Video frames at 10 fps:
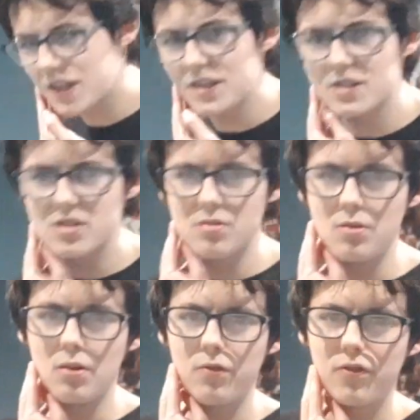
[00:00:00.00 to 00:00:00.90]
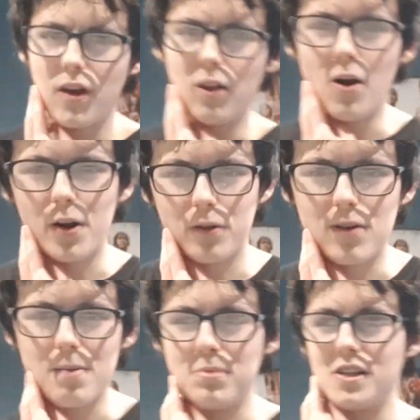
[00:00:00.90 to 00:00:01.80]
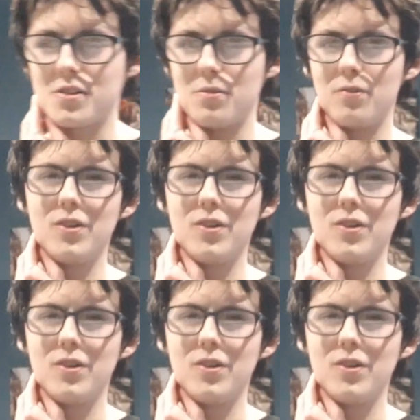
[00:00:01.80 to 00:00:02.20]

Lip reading: and stuff, a lot of crappy stuff.